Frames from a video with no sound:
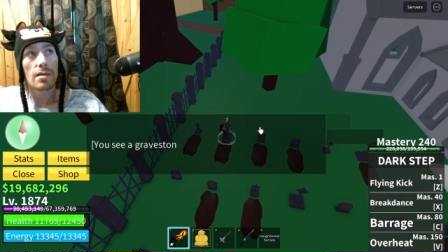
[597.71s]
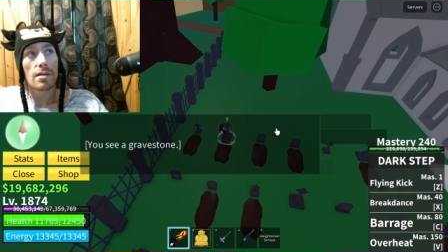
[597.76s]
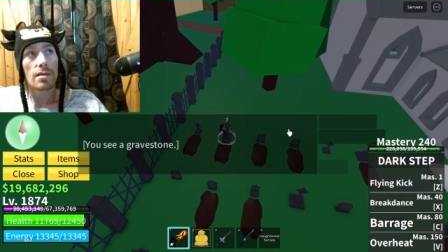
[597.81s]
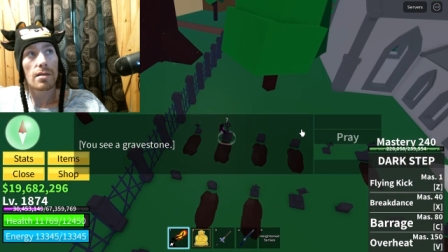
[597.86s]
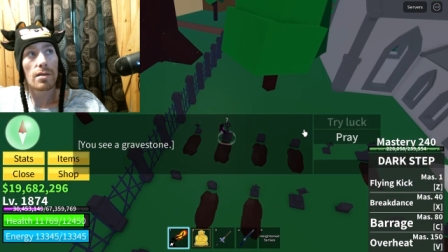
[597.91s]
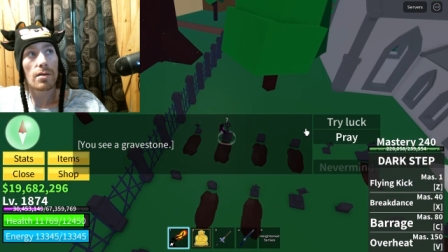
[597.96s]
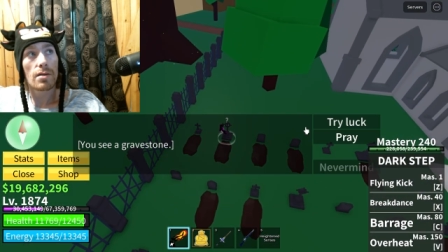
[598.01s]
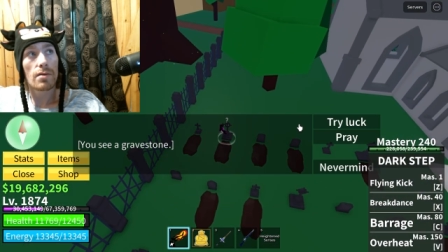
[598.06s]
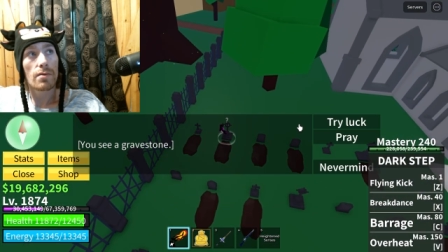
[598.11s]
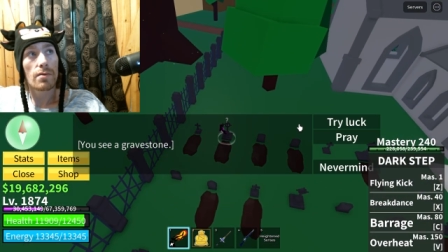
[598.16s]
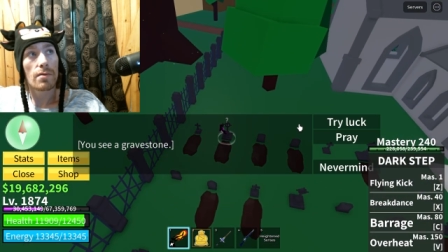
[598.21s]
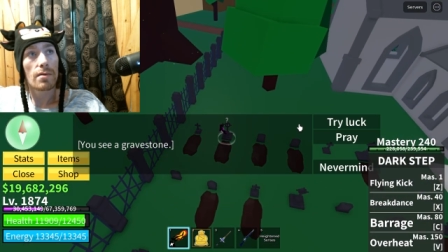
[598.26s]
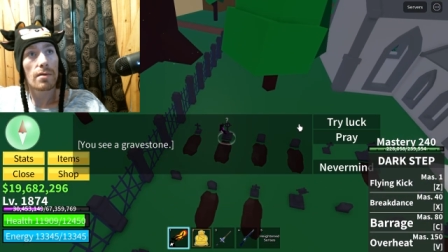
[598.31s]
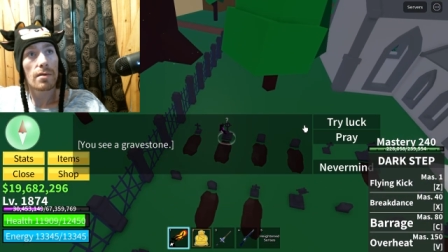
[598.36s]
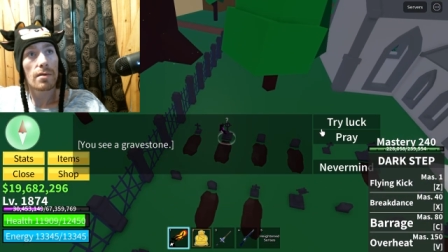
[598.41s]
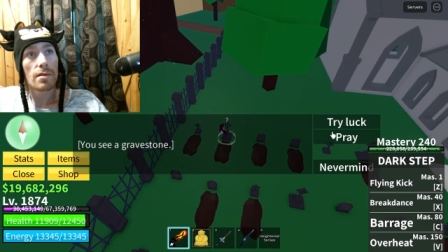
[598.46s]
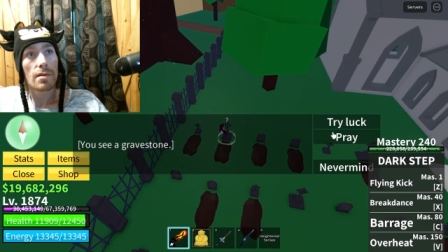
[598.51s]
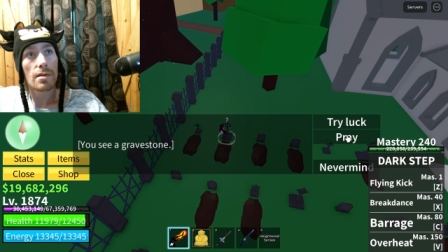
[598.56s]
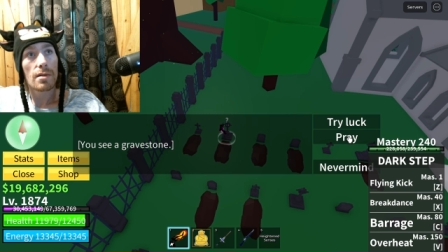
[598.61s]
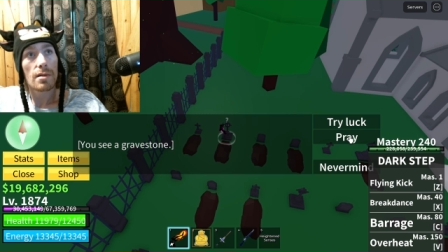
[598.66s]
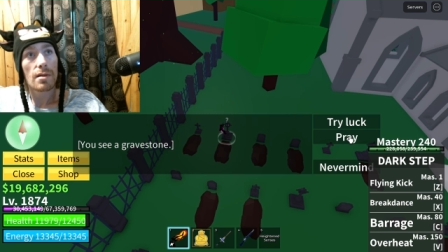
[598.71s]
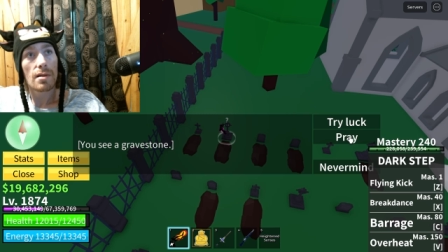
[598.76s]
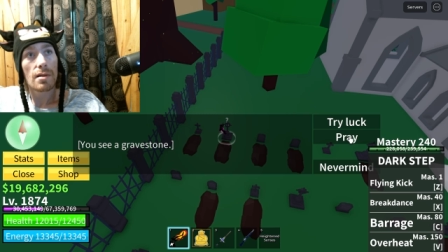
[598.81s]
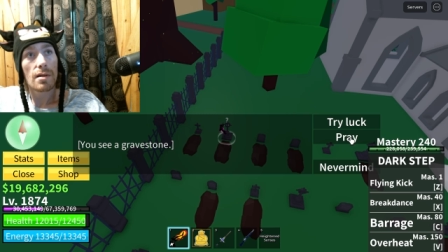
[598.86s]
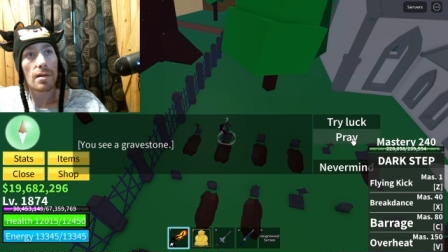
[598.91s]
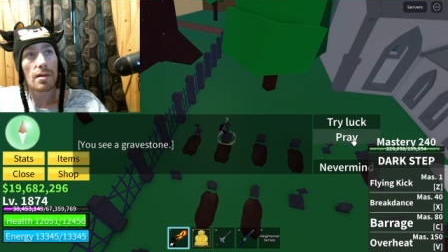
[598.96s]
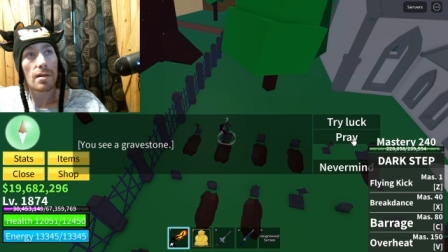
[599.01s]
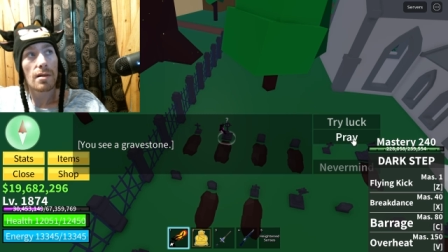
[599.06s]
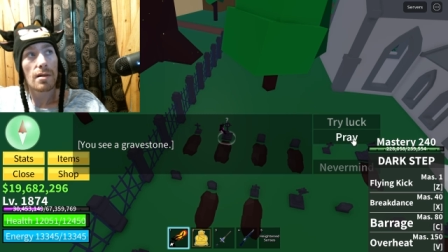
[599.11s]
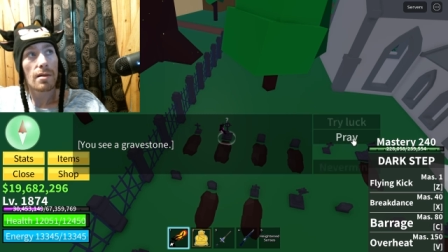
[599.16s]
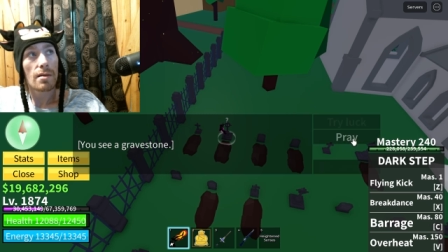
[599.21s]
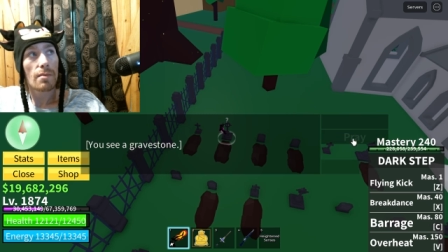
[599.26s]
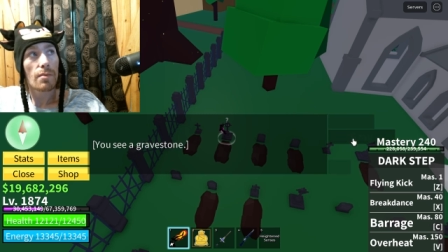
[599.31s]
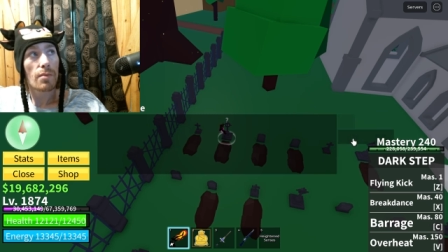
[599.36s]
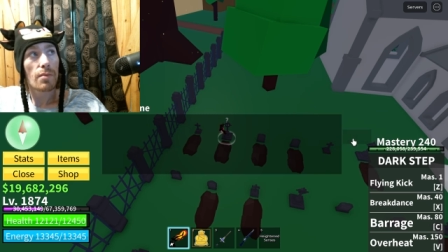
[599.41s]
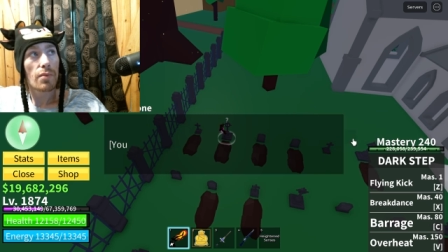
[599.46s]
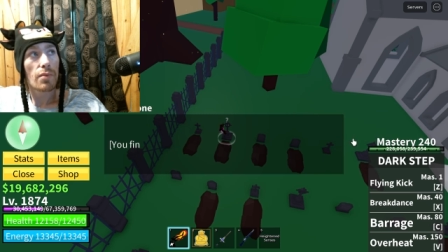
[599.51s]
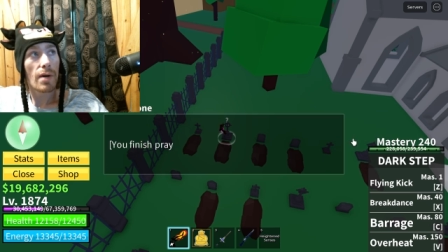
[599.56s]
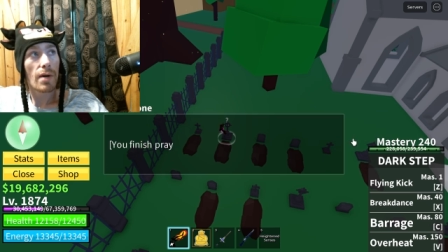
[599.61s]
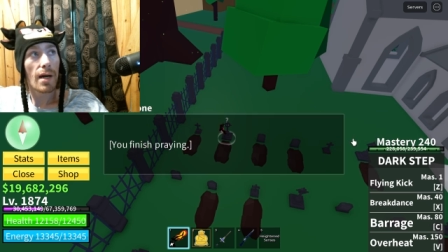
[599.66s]
You
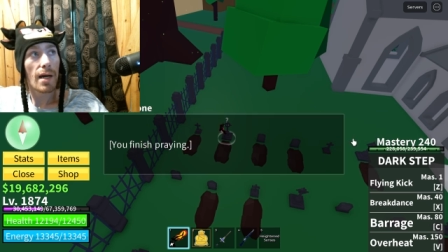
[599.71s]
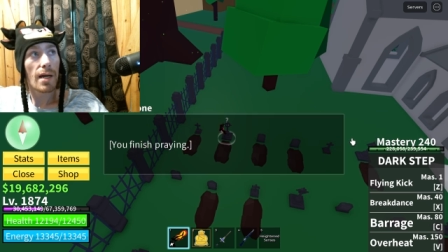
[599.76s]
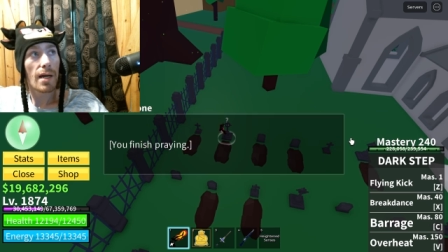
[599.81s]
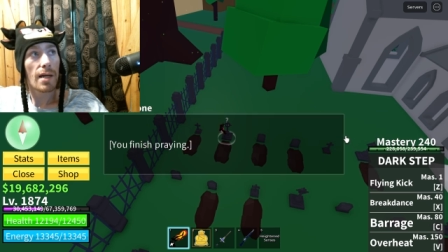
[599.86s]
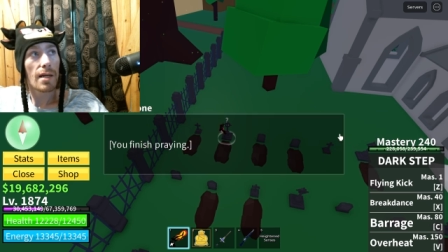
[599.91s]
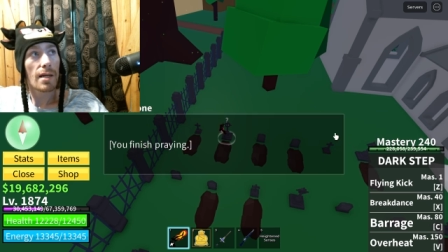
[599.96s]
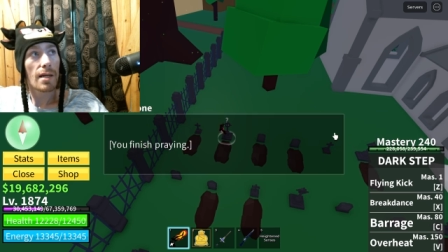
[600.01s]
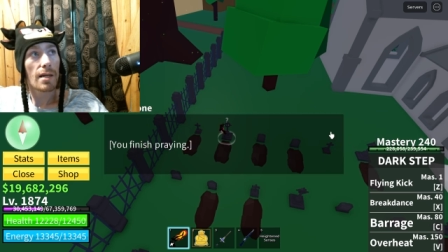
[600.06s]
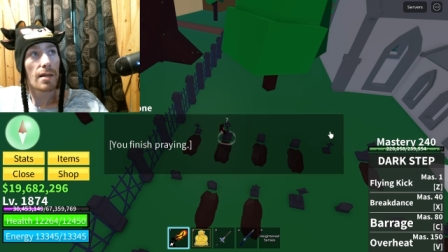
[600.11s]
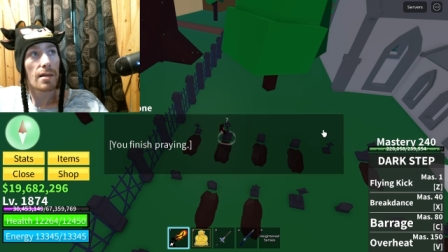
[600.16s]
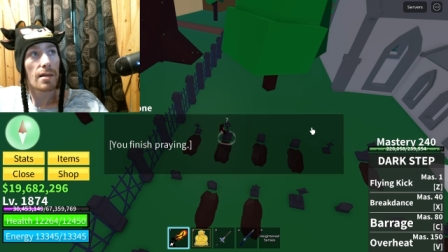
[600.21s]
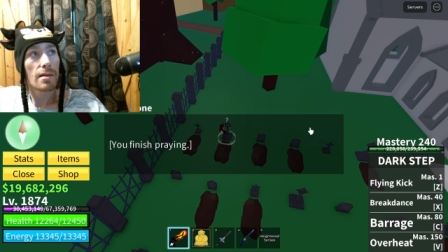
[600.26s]
pray.